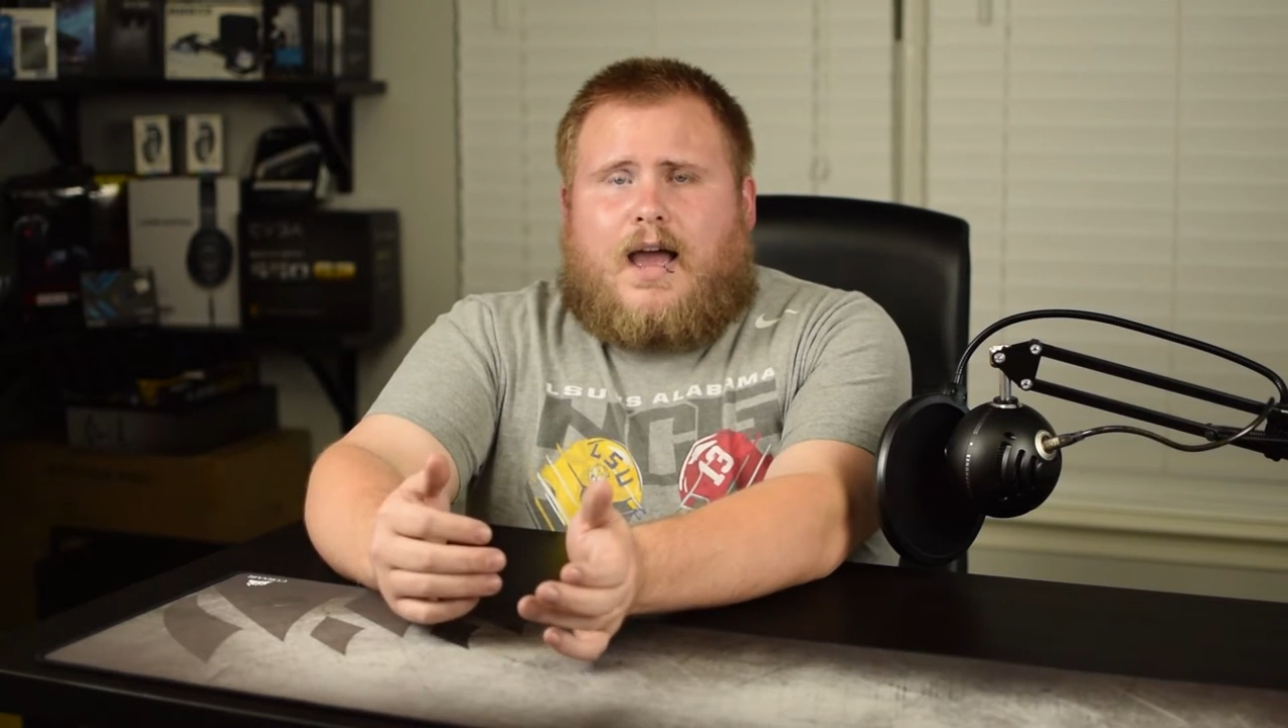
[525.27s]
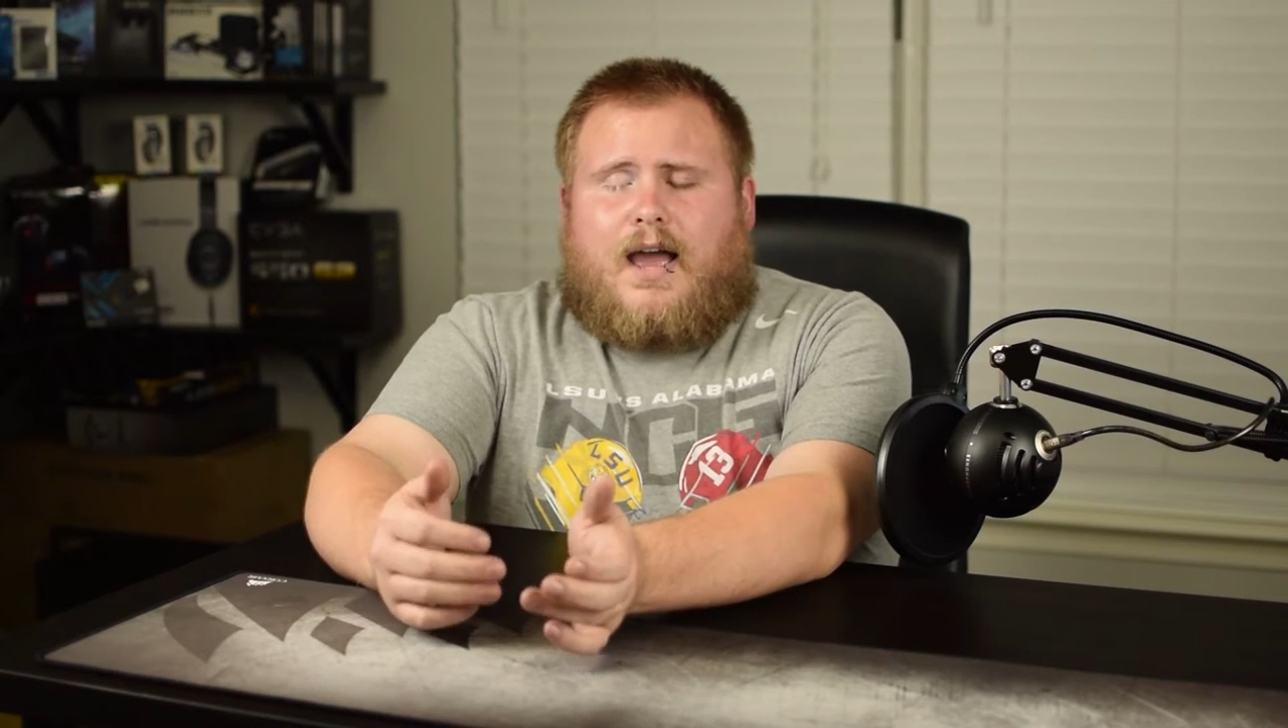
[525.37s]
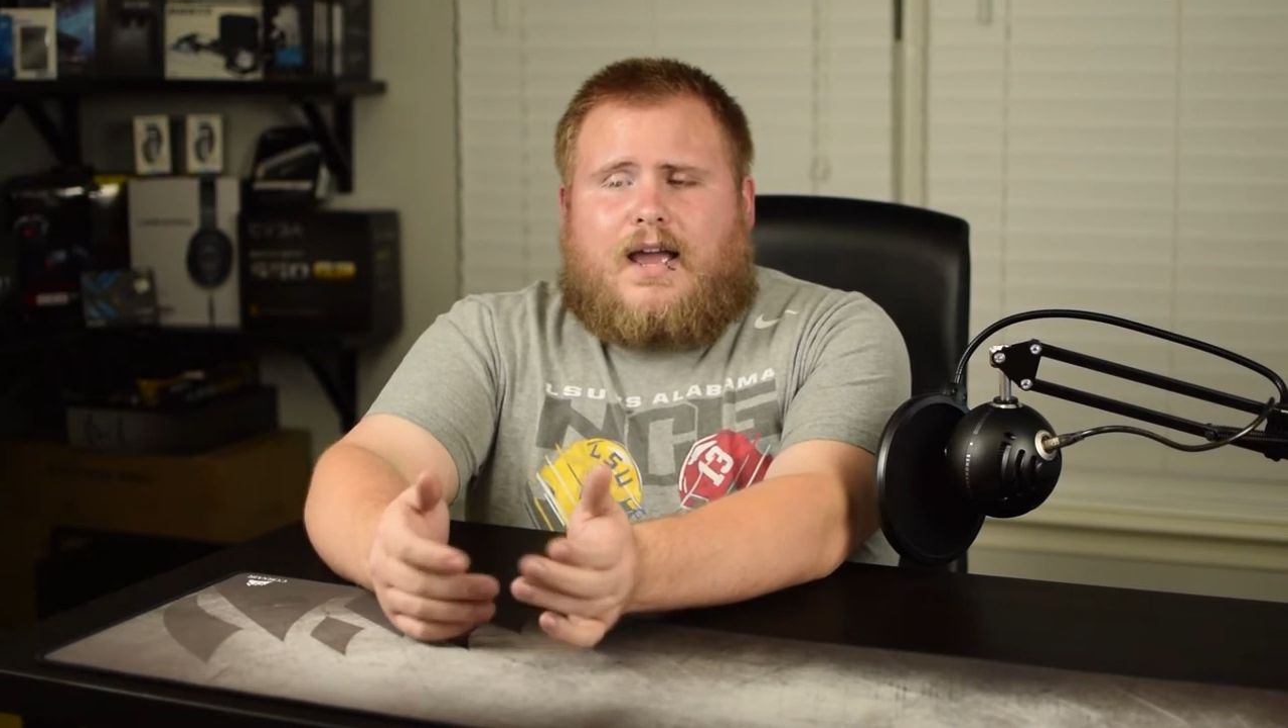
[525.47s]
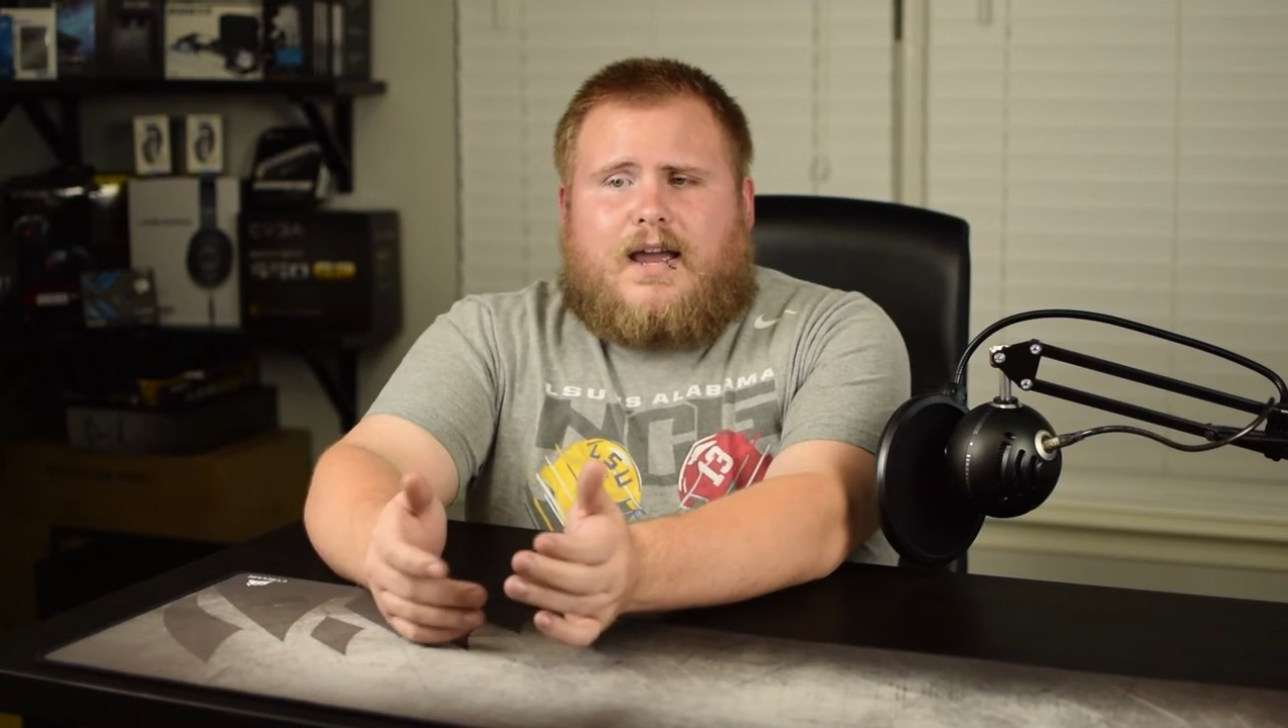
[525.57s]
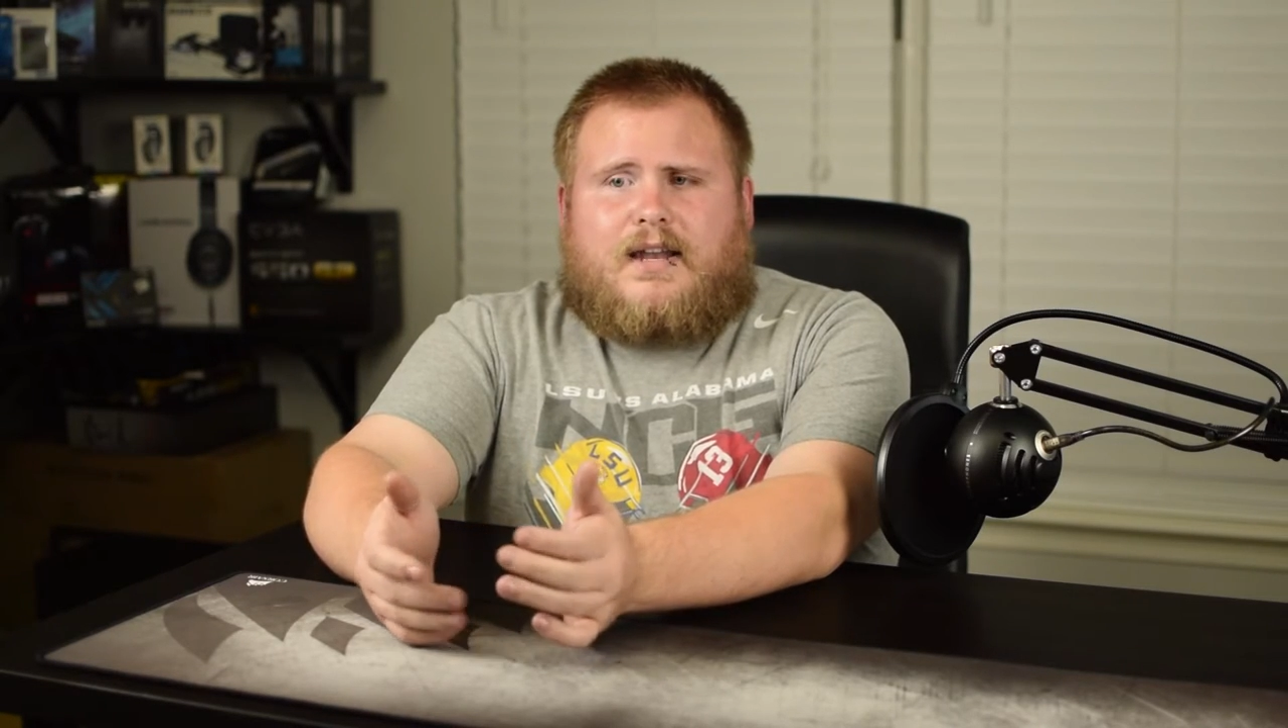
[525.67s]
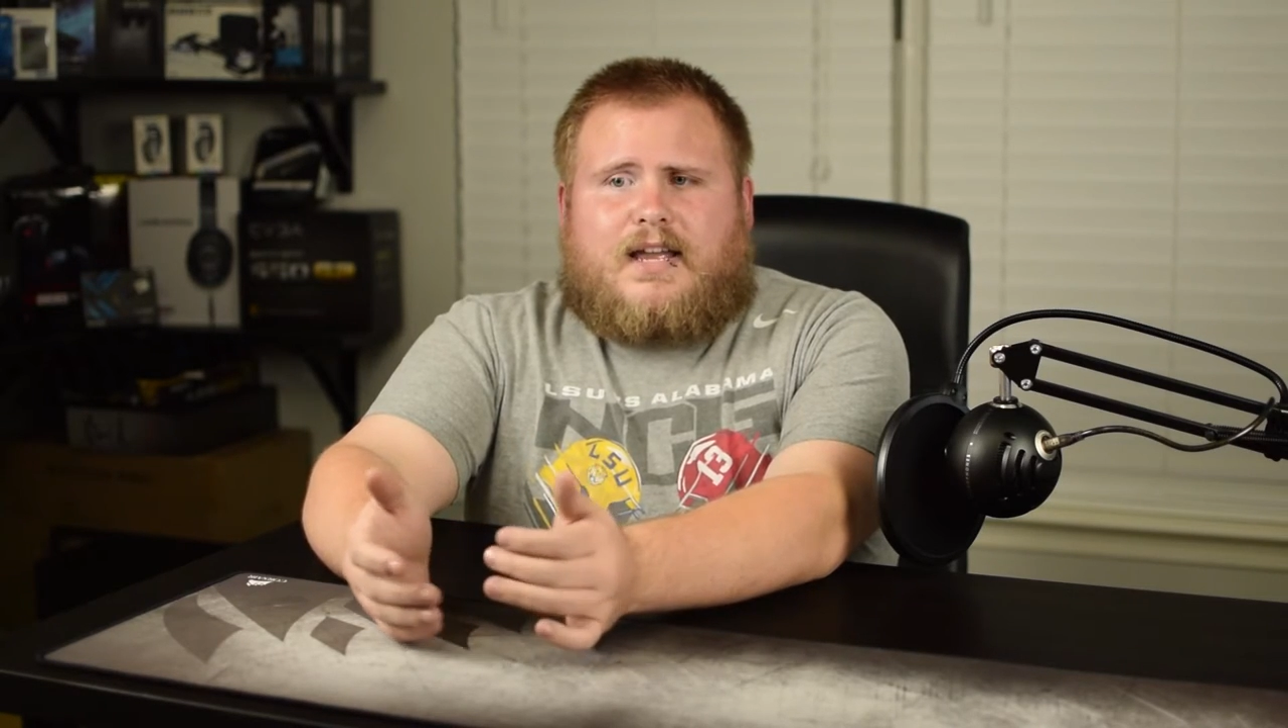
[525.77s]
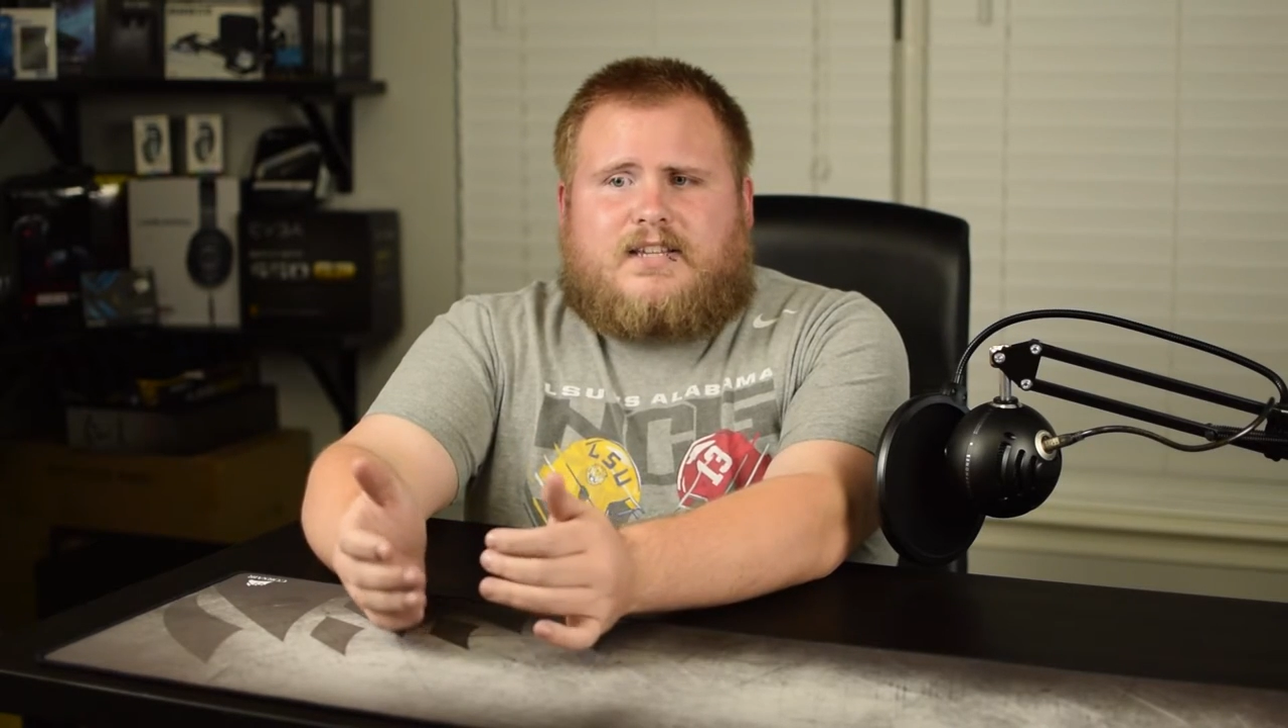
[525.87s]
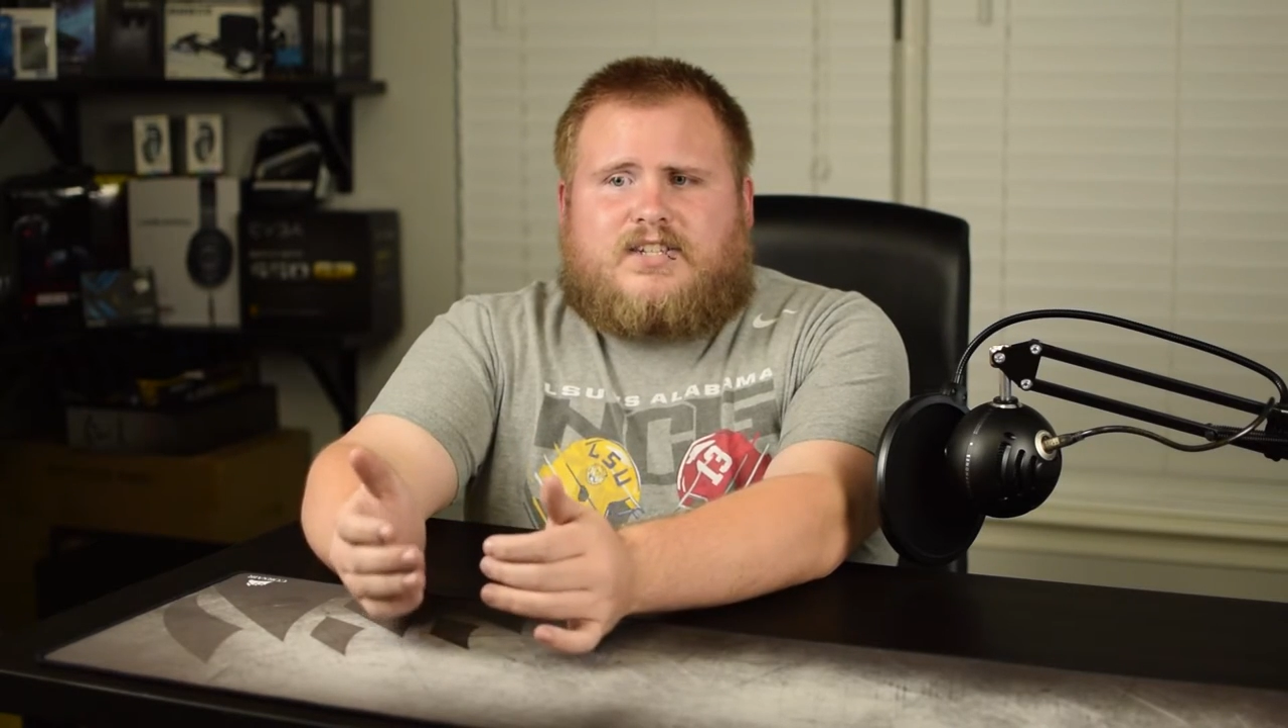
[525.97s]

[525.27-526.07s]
and it's